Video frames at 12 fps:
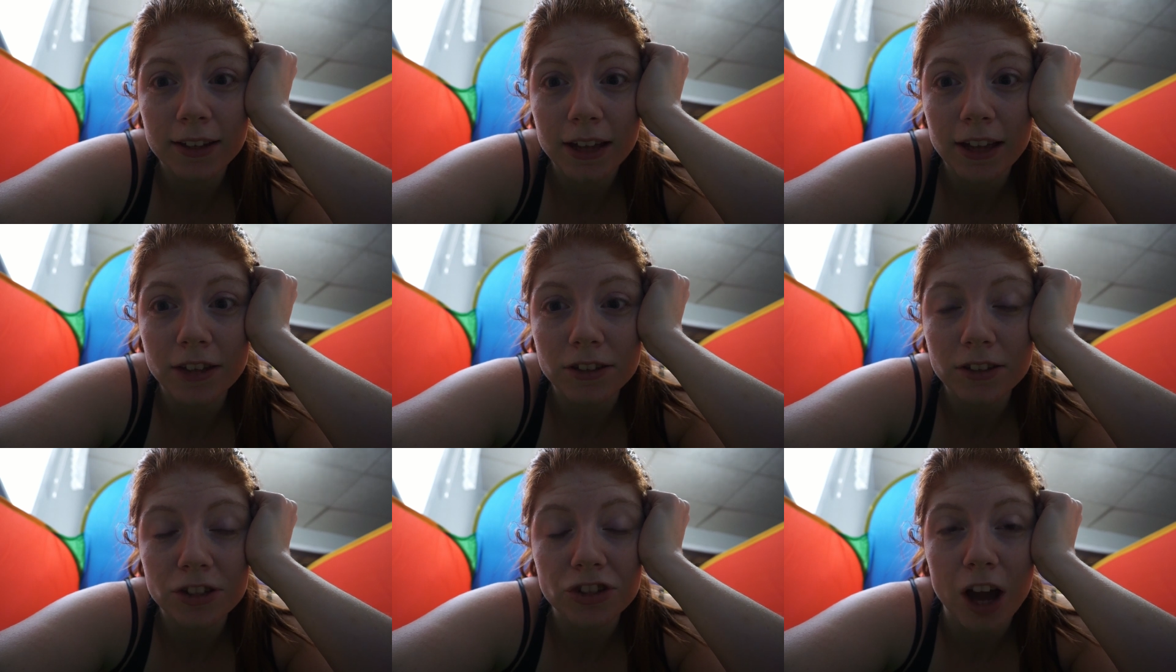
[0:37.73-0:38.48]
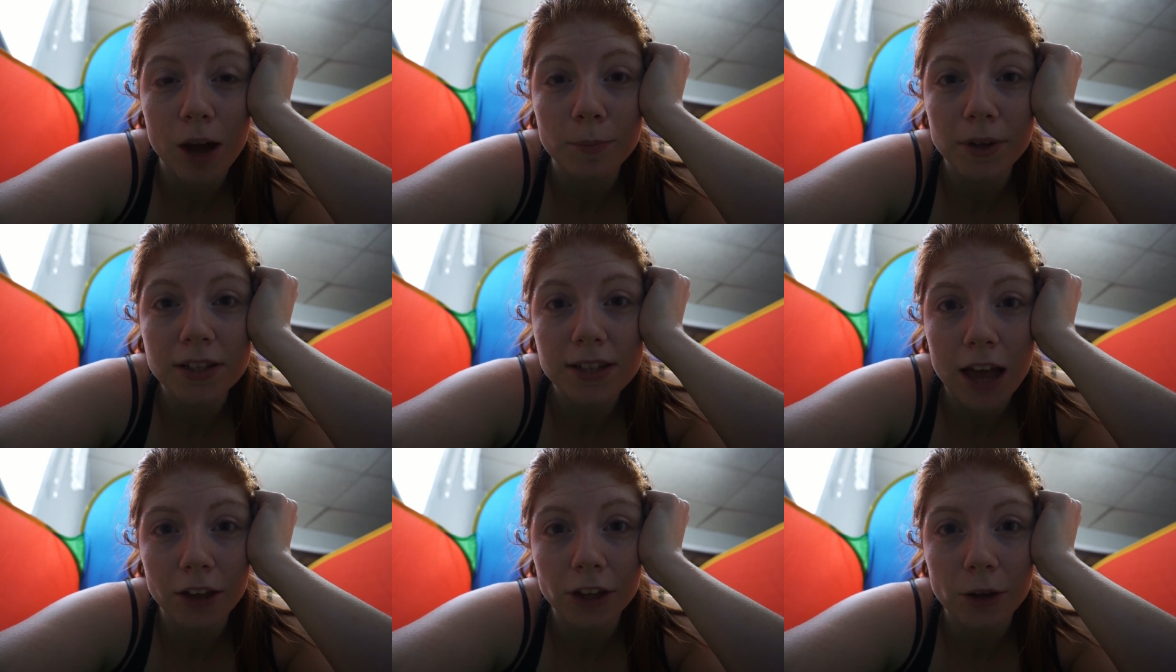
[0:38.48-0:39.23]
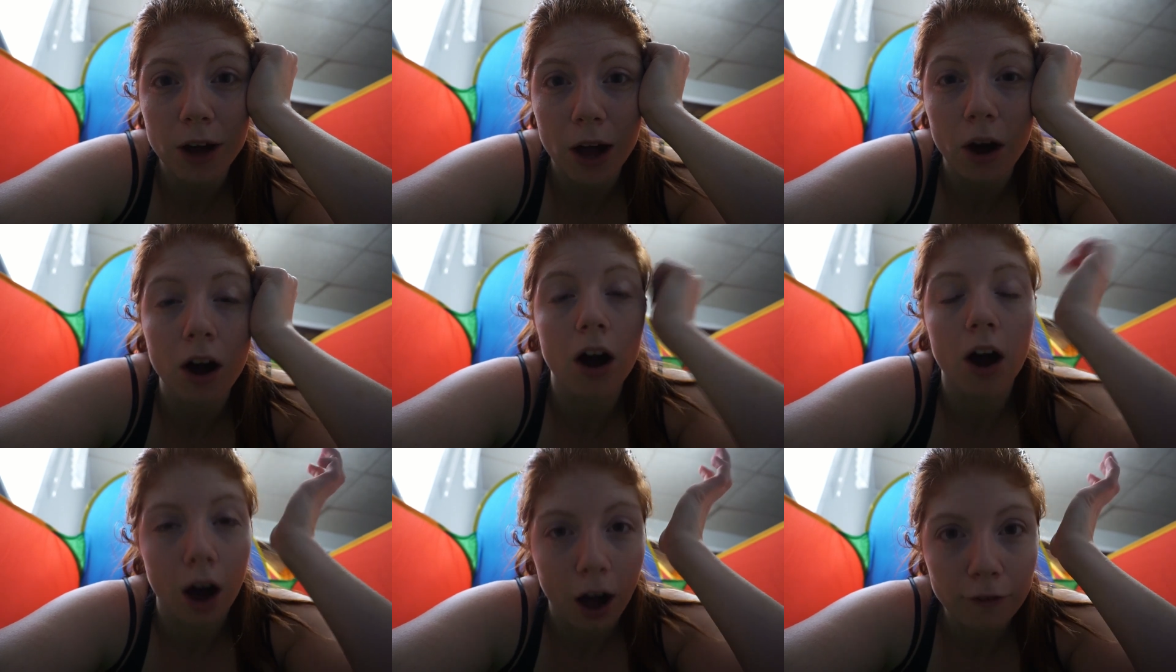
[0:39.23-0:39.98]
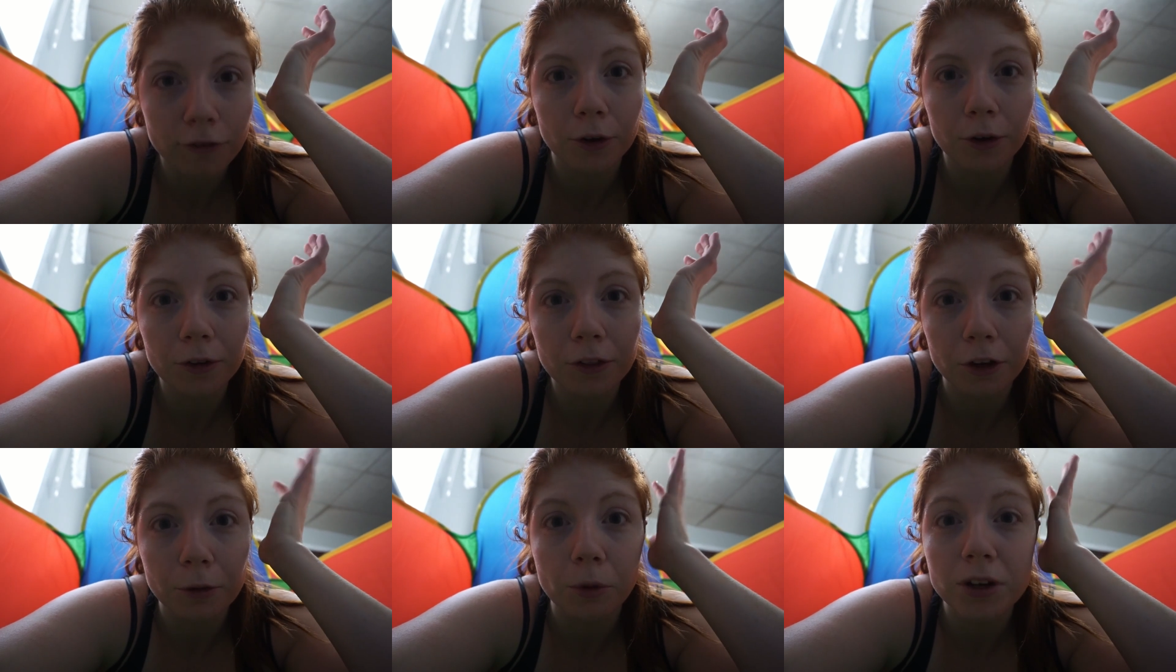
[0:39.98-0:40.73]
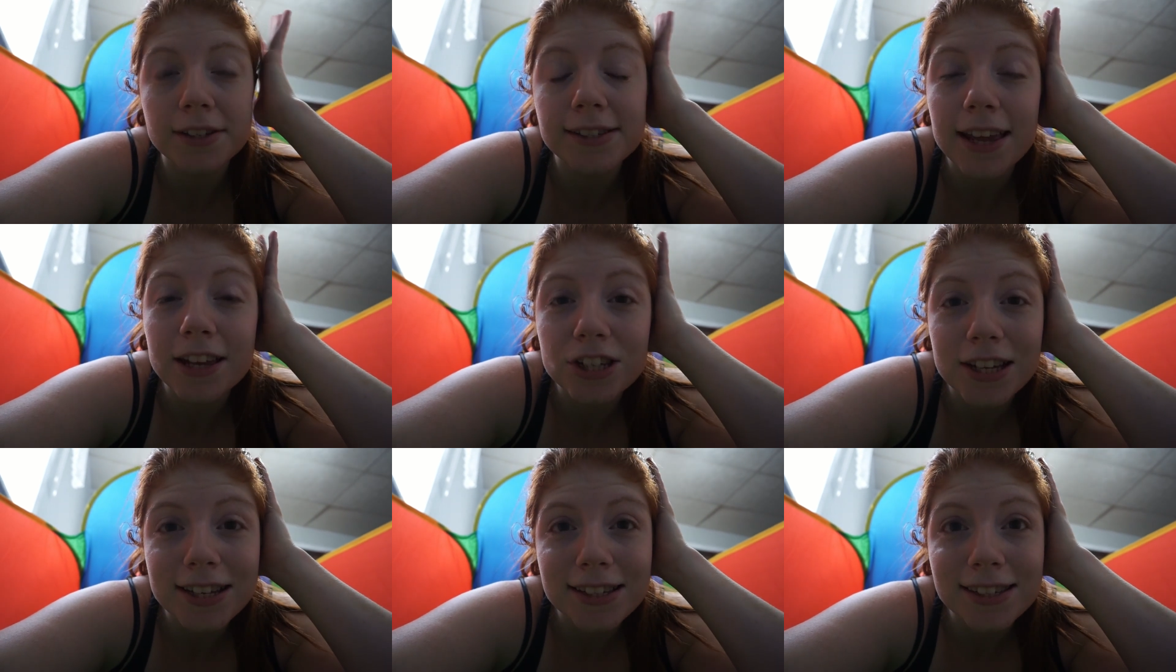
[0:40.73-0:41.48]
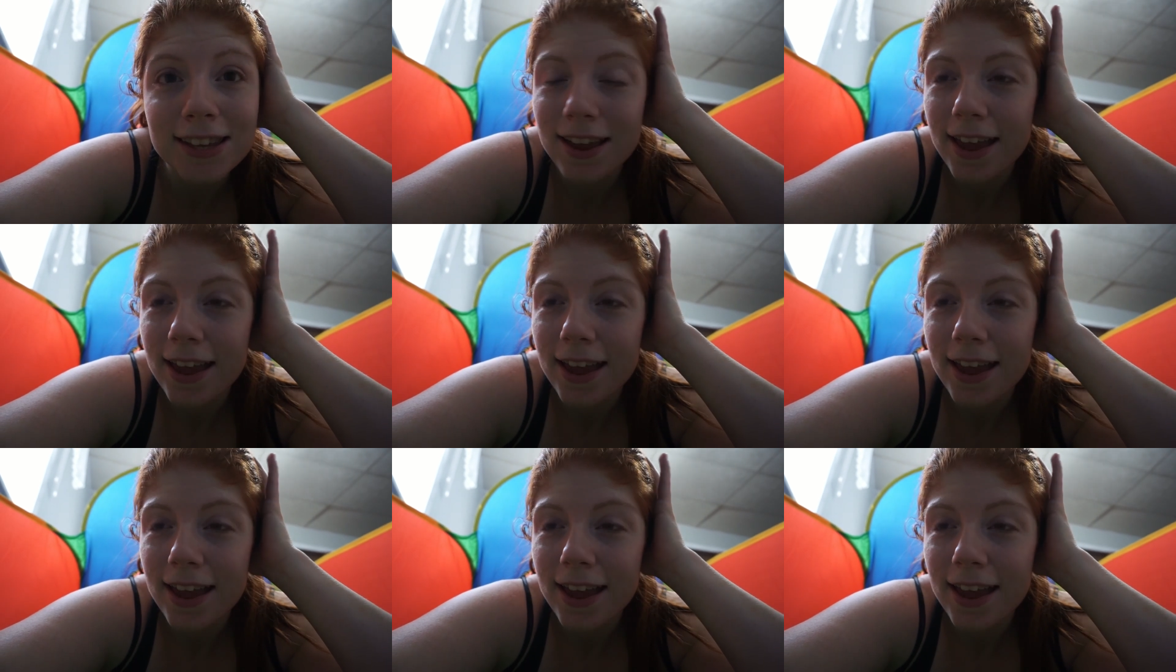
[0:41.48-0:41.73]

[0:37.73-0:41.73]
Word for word: and to jump and tell you how awful the newborn stage is,